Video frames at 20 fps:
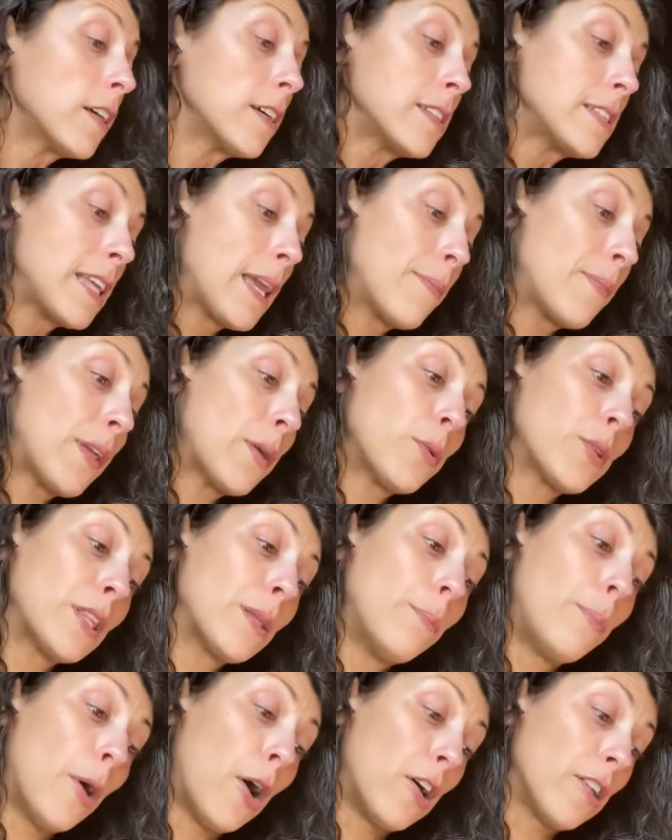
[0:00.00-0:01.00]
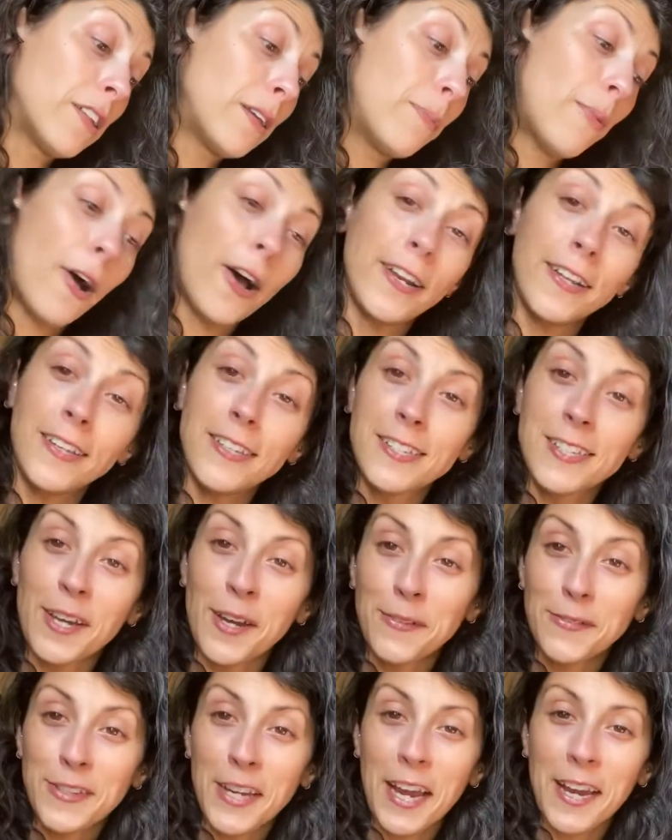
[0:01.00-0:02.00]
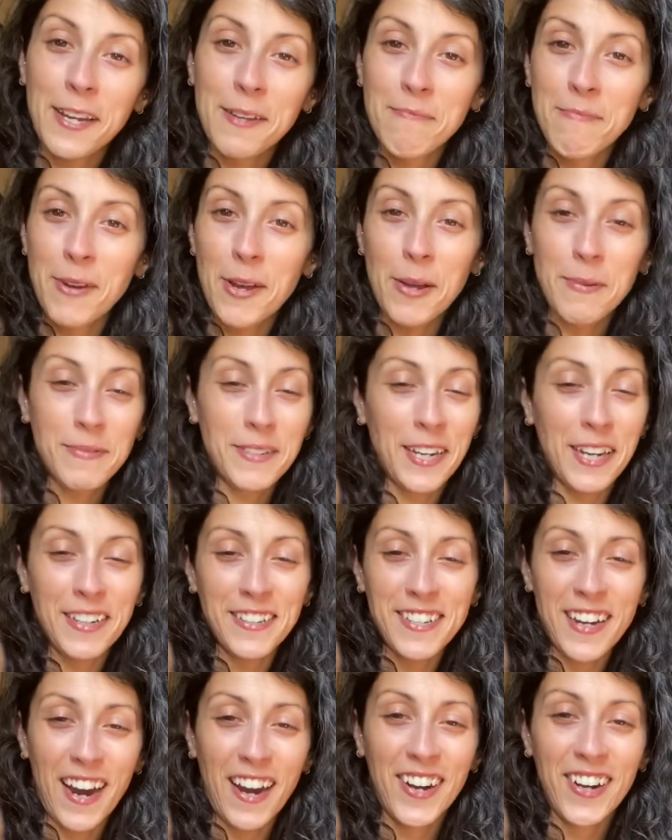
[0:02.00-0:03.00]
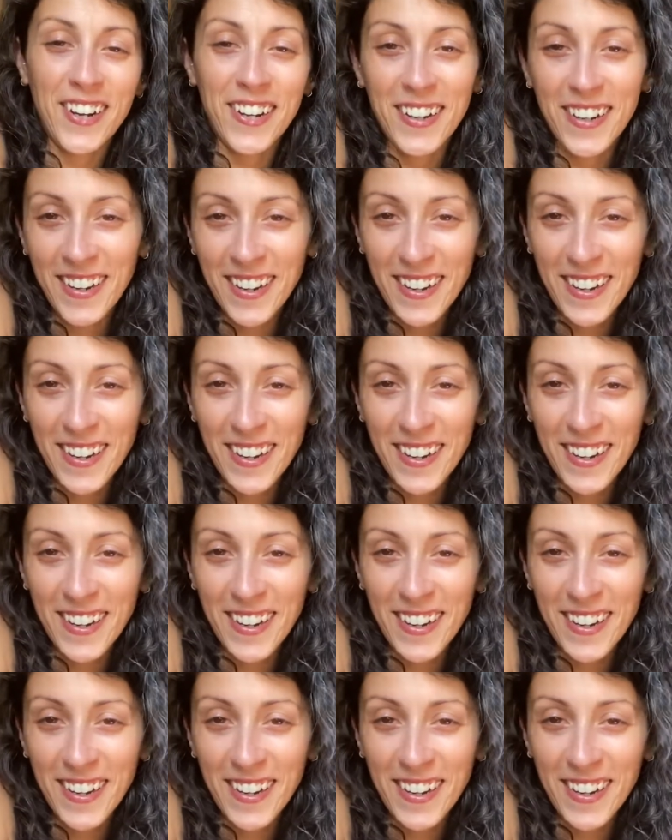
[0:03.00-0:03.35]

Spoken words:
Same thing with the Bali Body self-tanning. I'm getting tired.